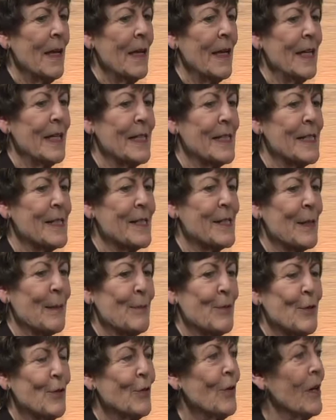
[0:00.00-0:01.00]
It's
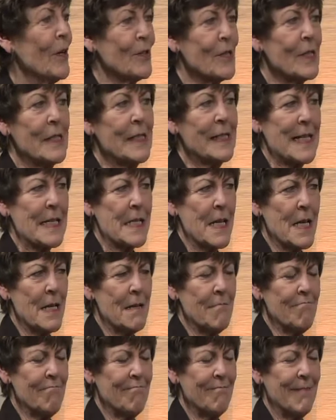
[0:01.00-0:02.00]
$2 on
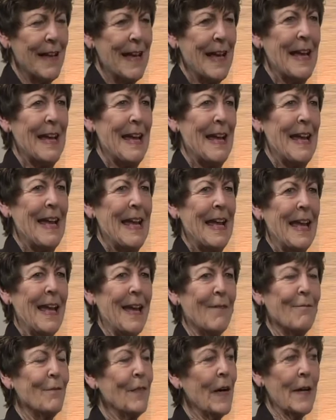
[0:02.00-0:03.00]
Sunday,
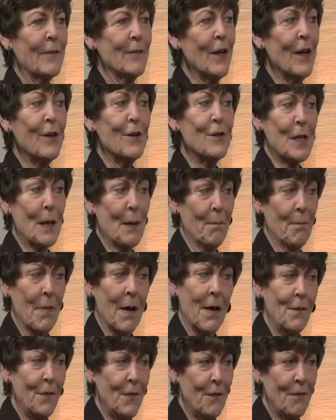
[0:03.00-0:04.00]
$5 a
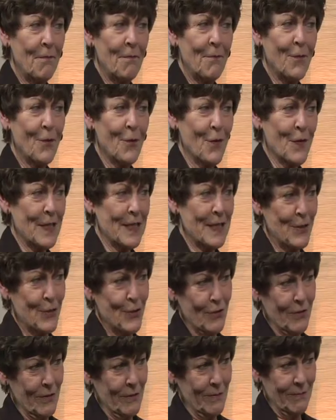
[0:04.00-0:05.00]
month for the
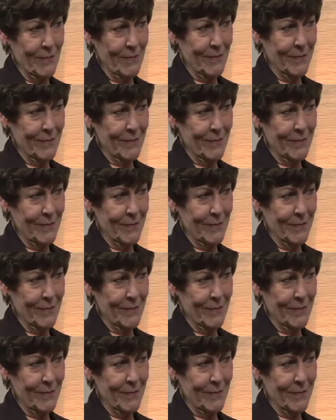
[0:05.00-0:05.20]
digital.